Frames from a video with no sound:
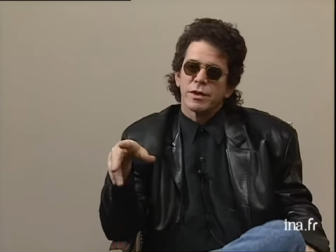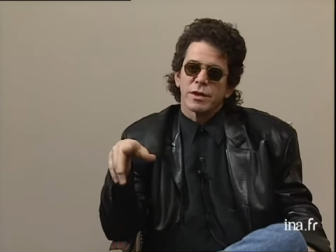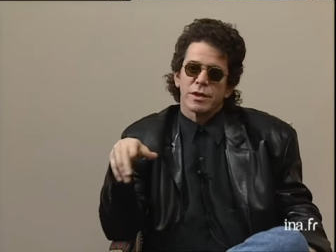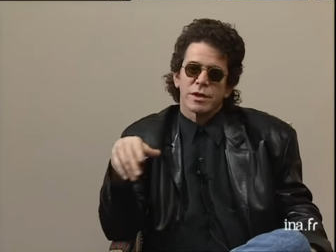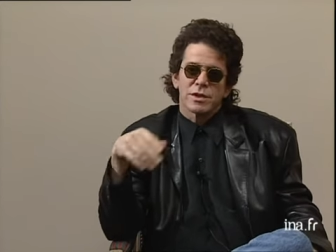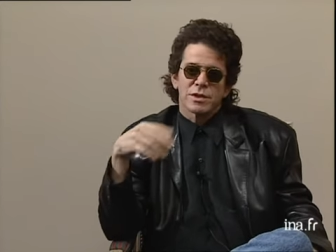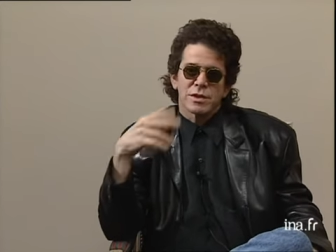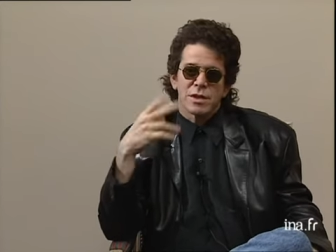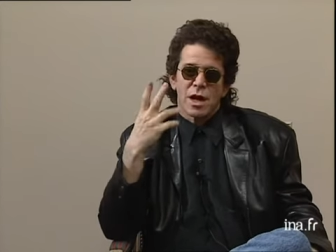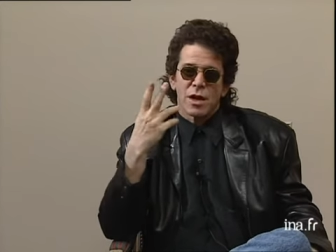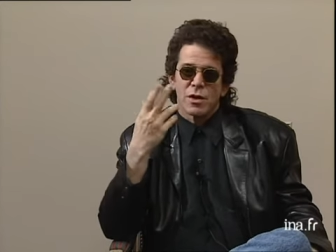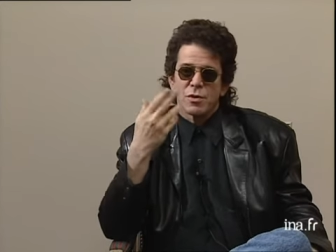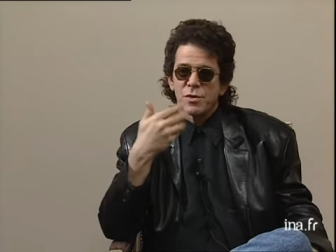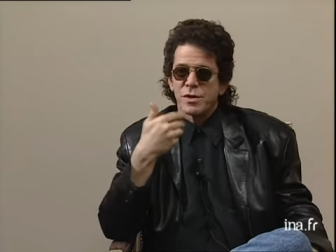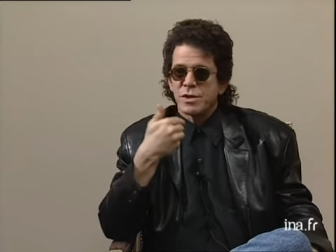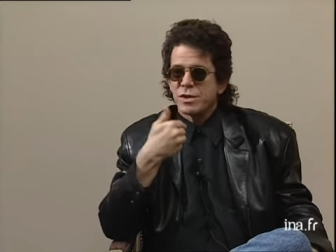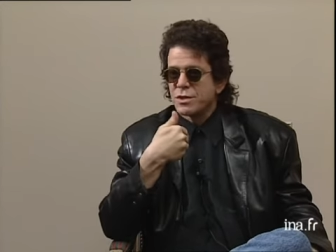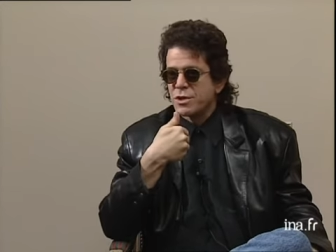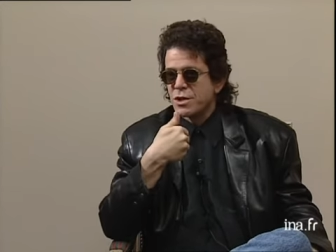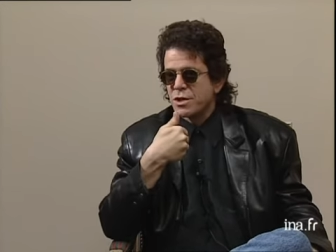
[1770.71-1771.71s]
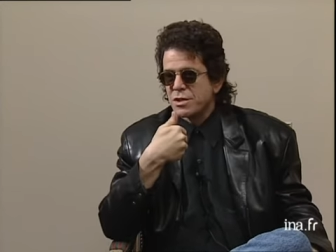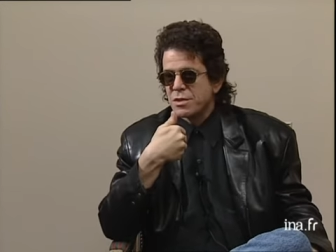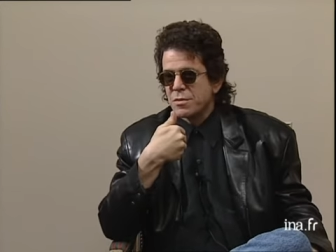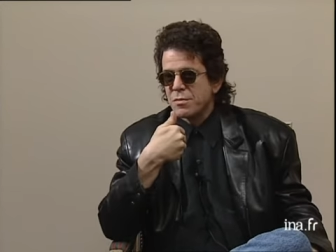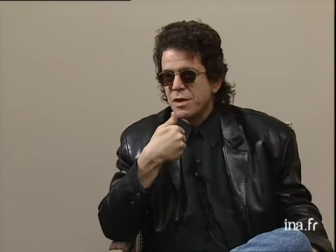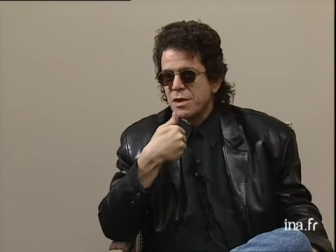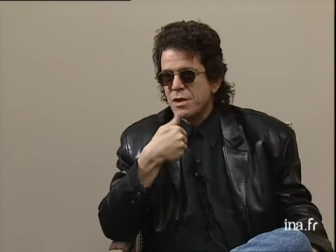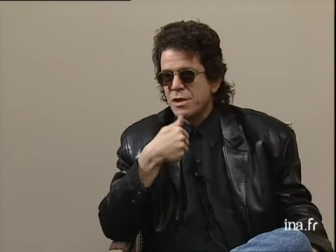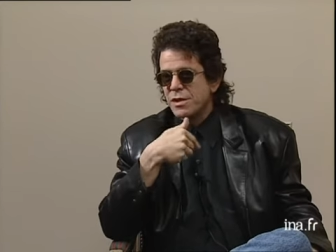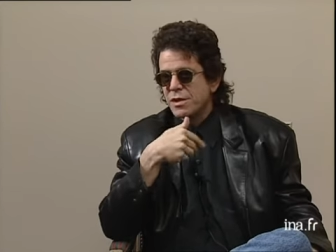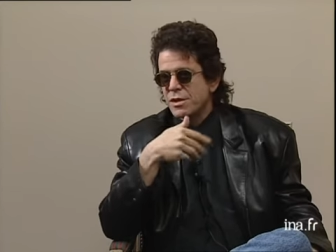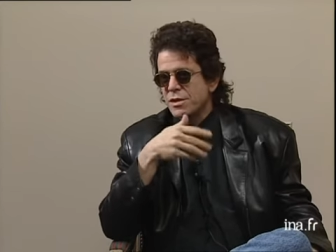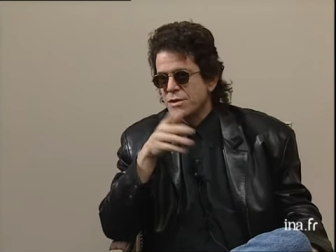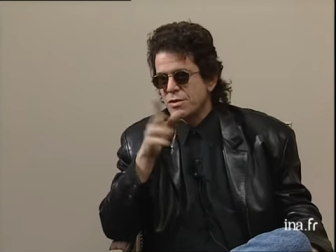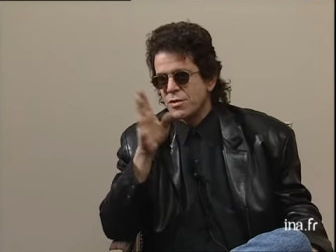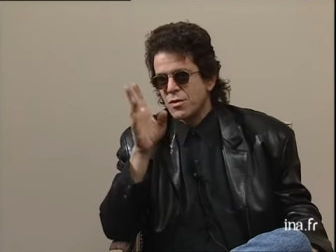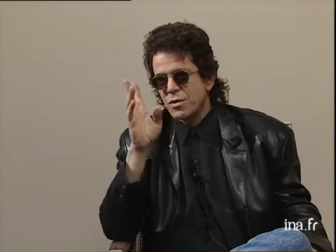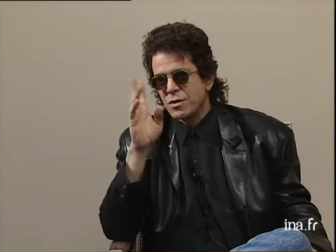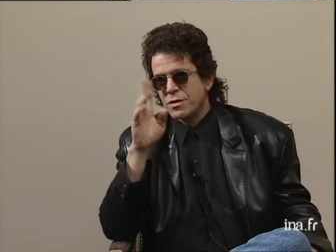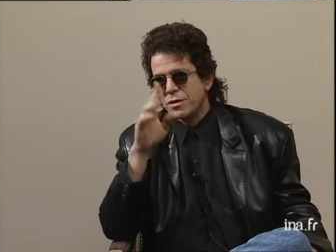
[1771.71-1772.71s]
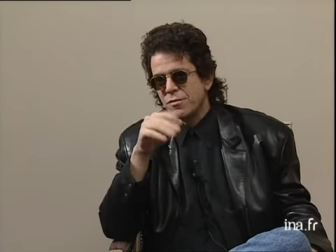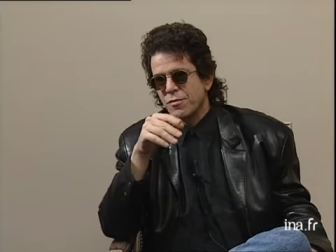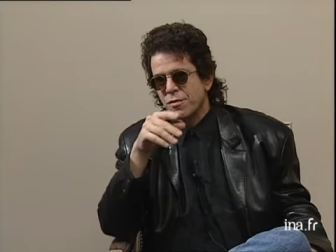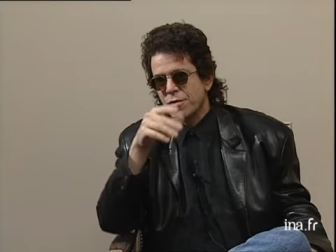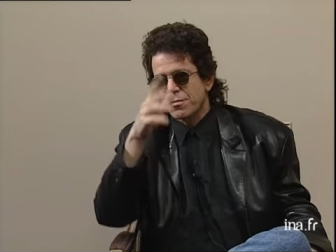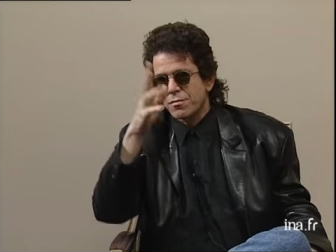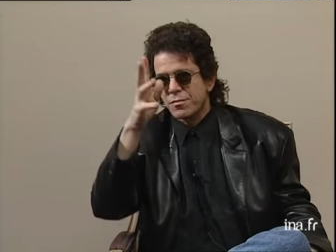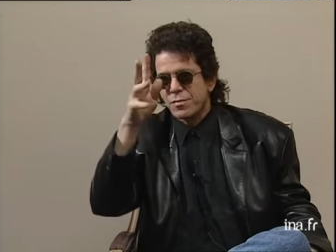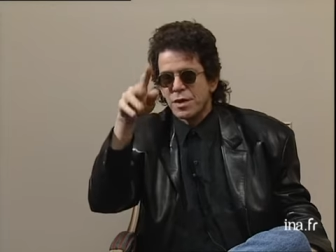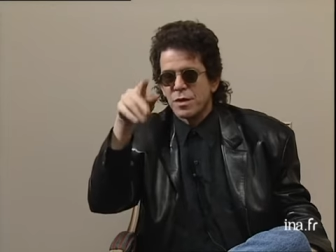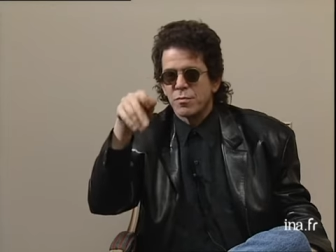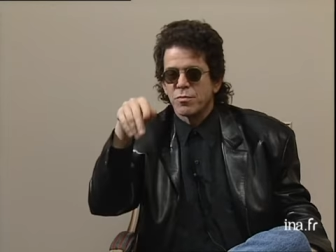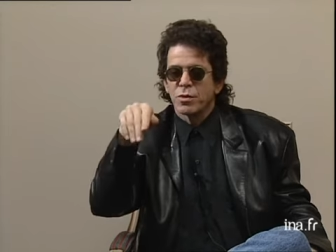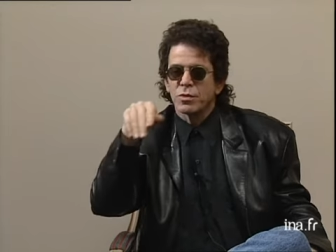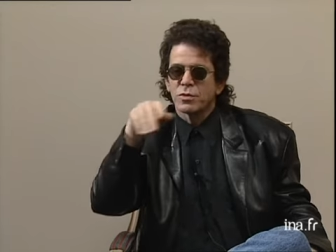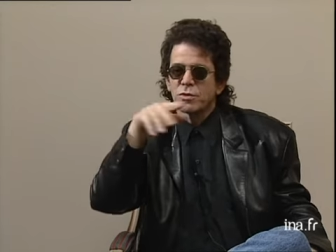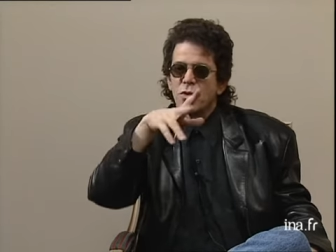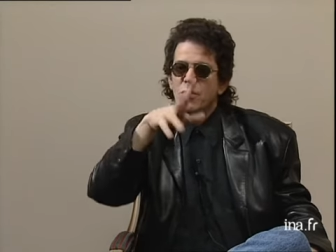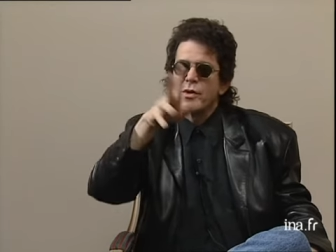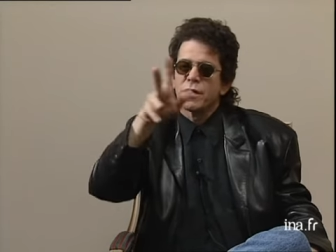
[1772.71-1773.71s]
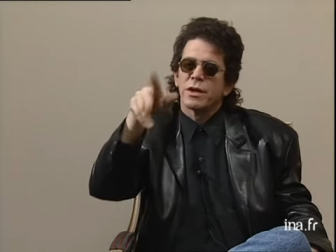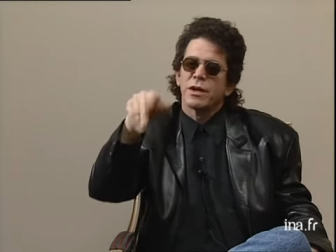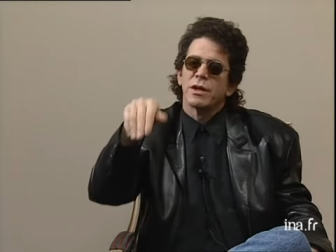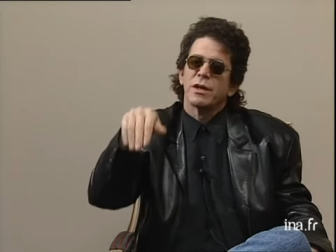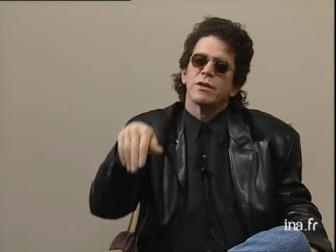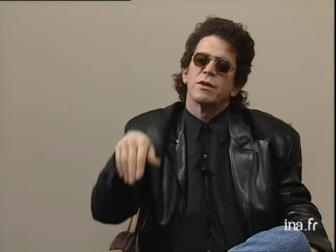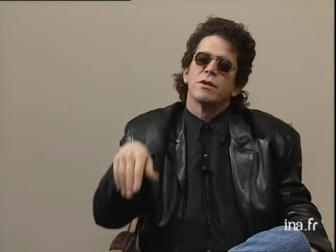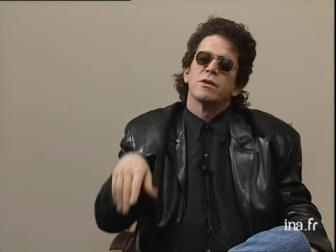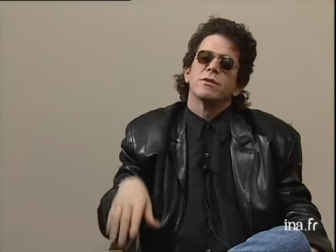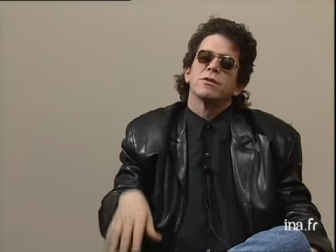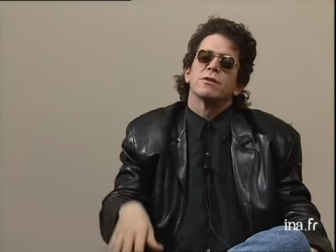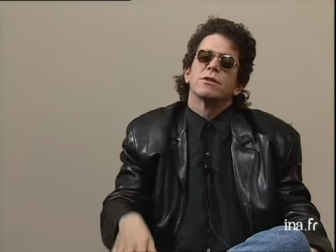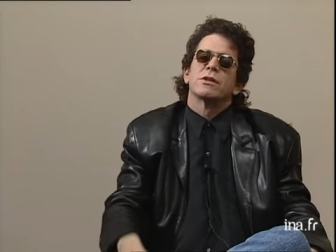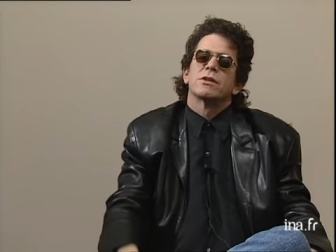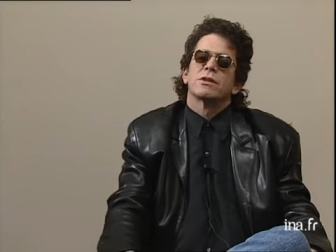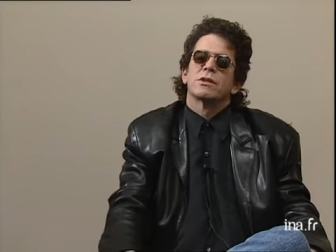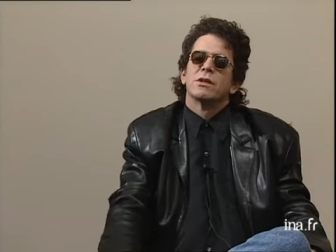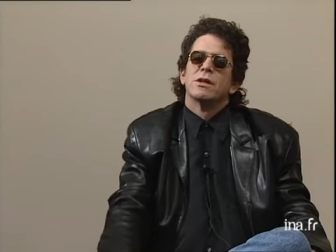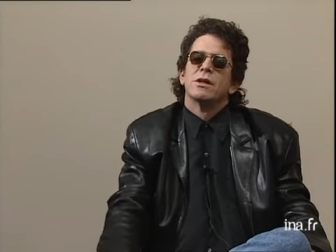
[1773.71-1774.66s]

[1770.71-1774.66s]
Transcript: It's not always just me, there's all different people talking in the lyrics.